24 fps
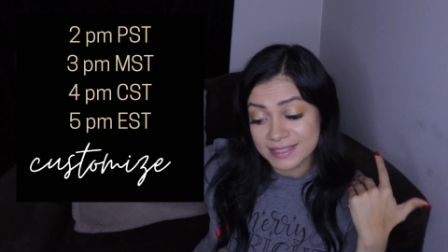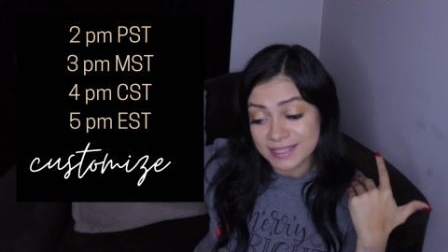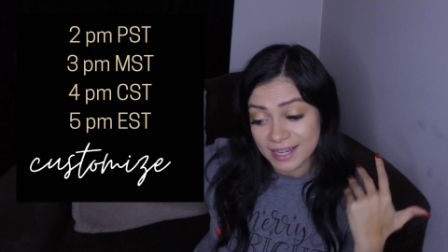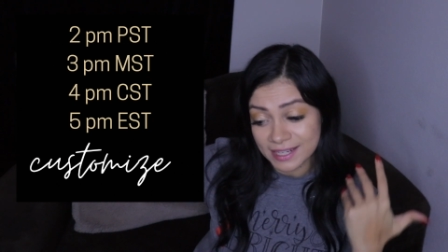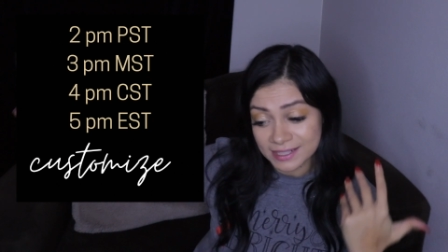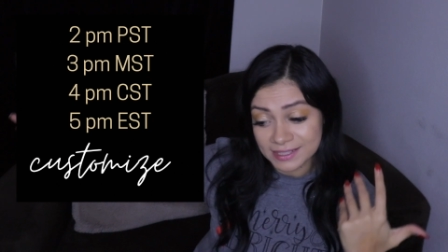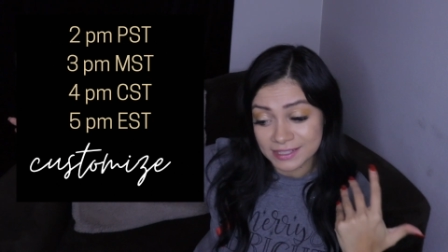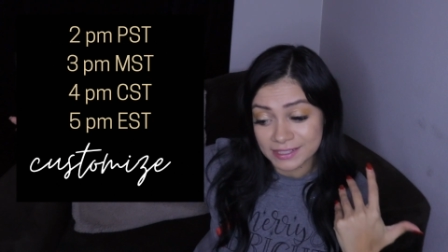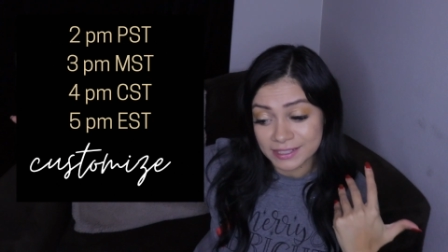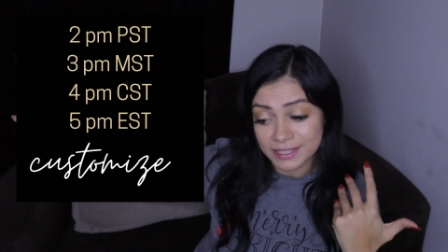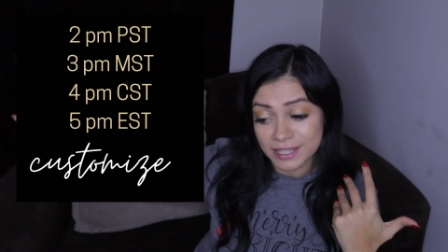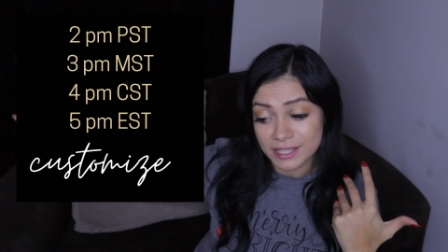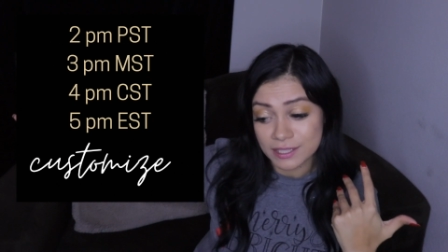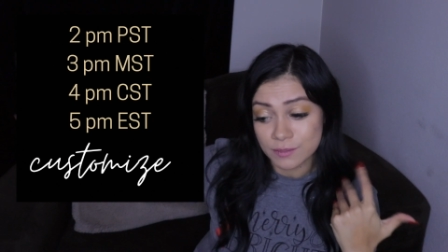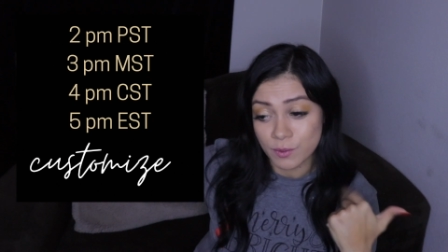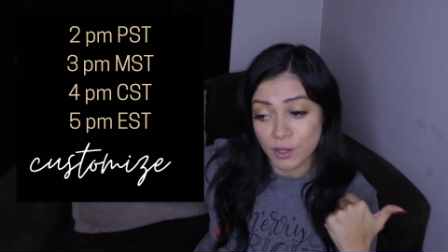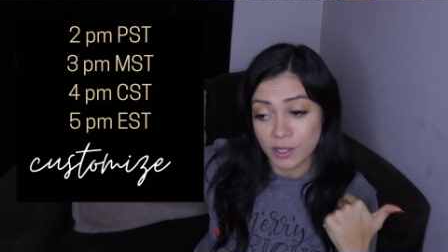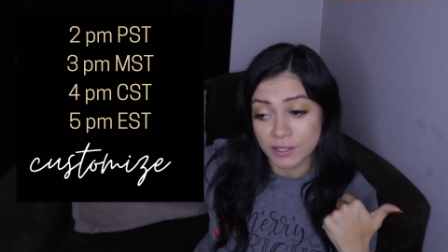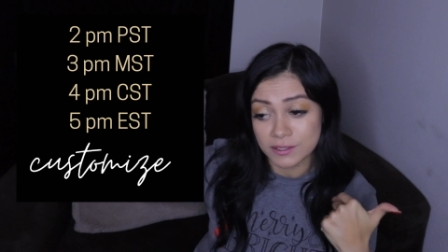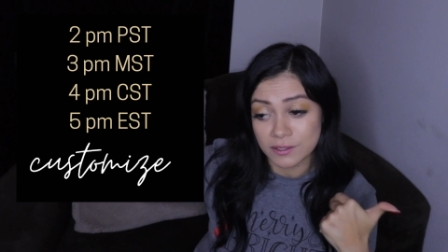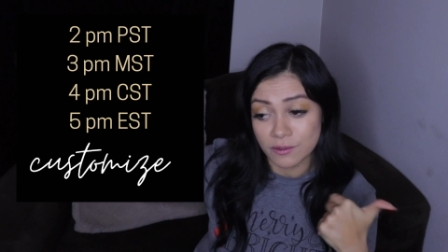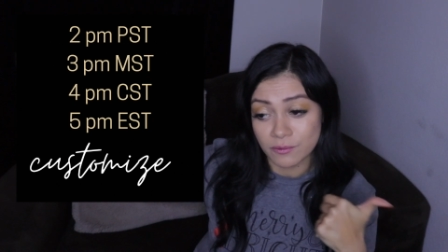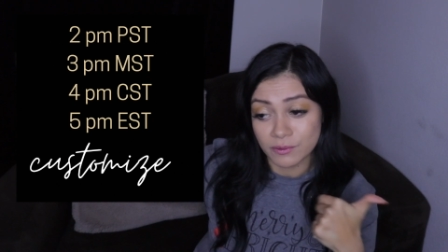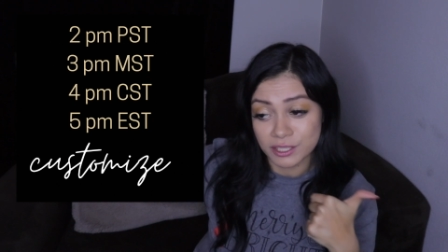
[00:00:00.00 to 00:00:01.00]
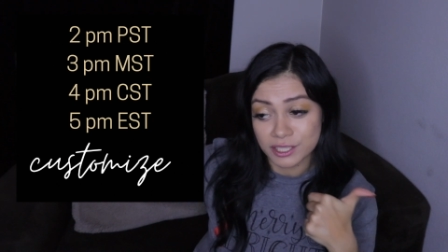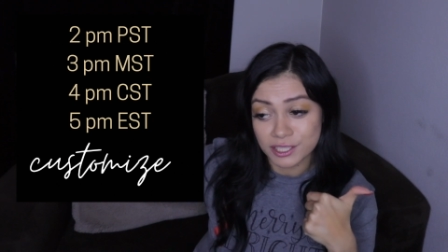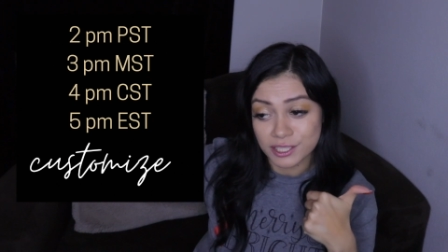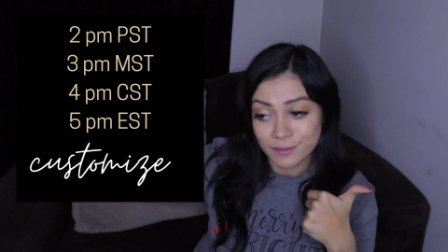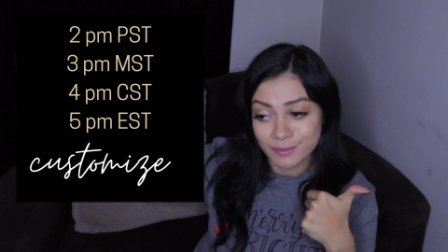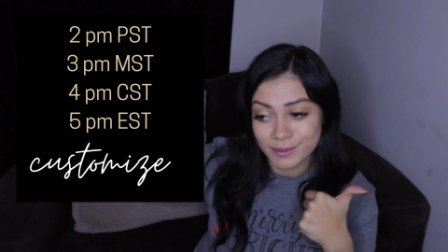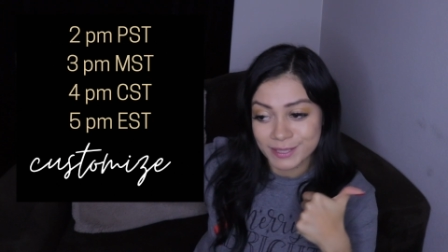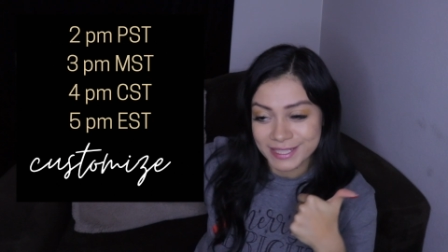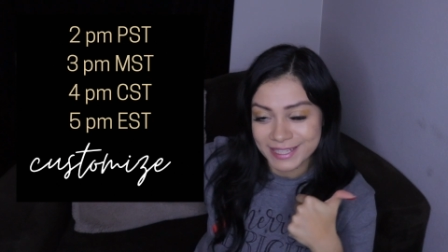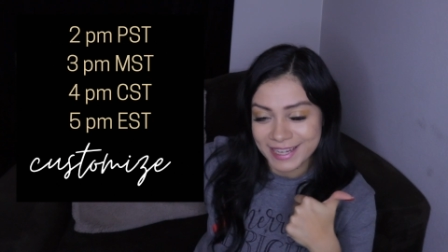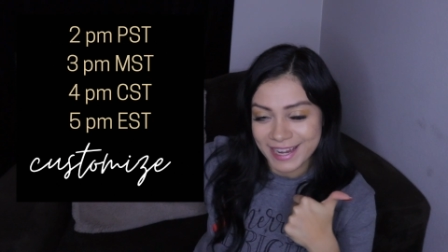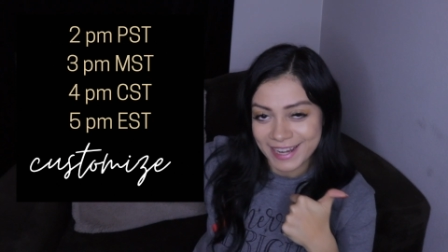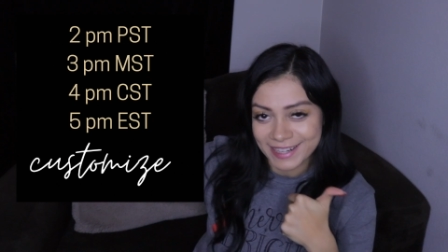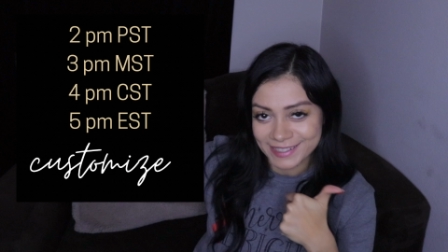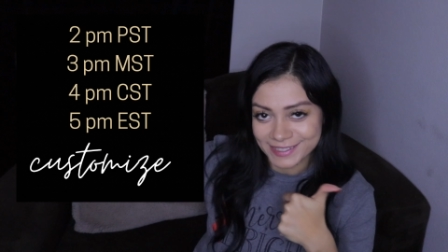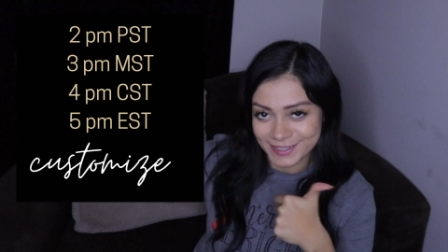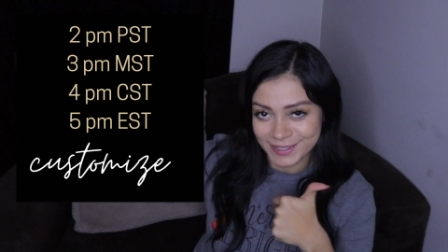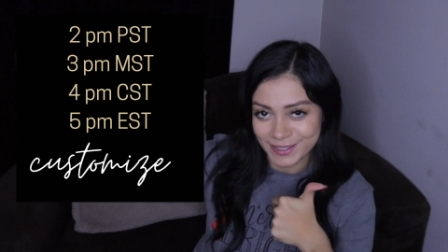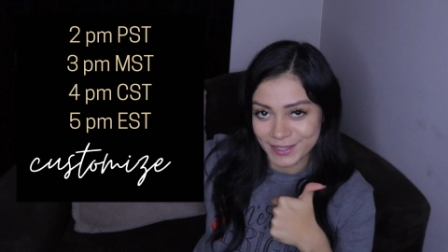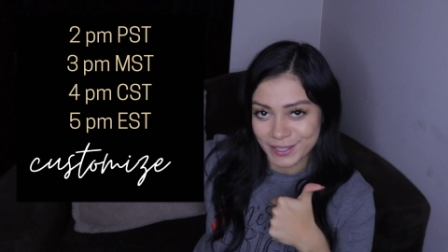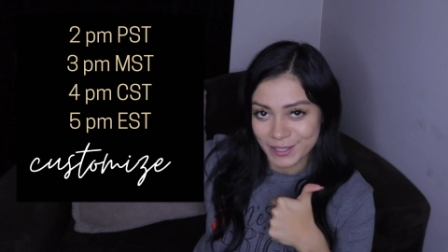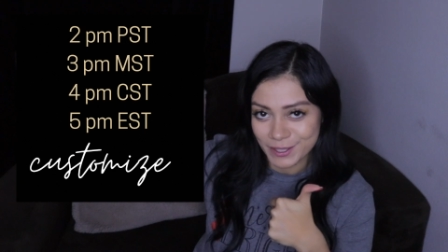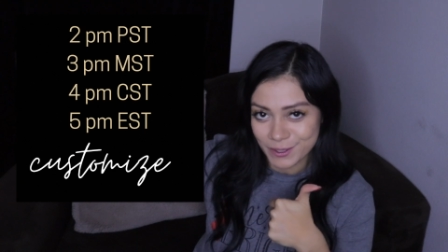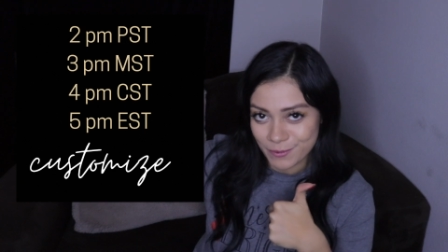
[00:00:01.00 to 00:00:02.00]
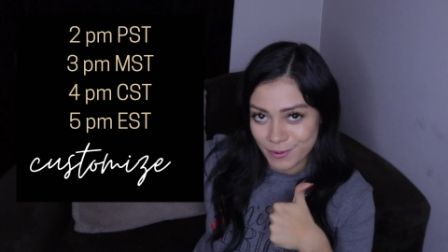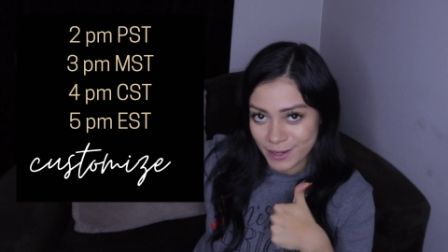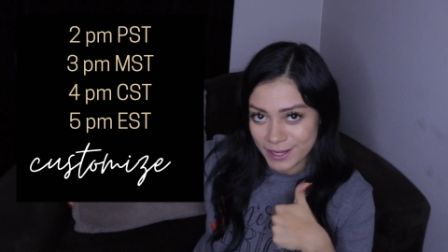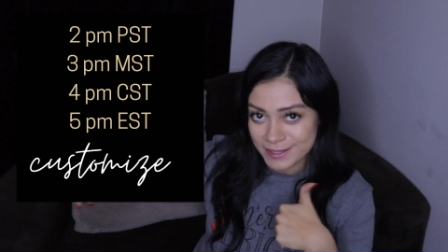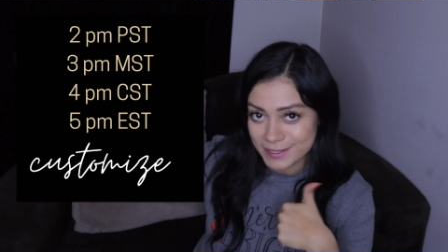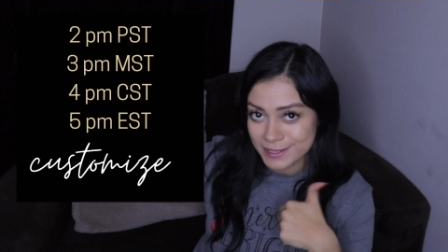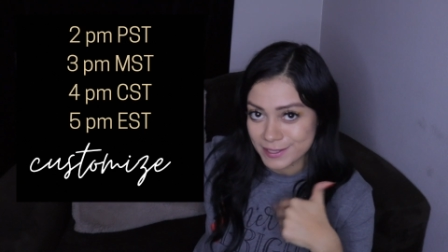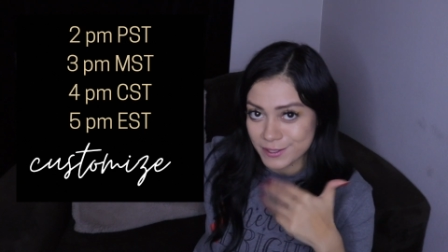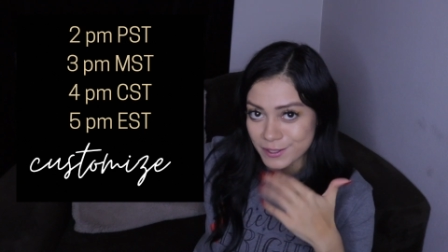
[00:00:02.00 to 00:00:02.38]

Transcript: technically this box only ships to Canada and the US,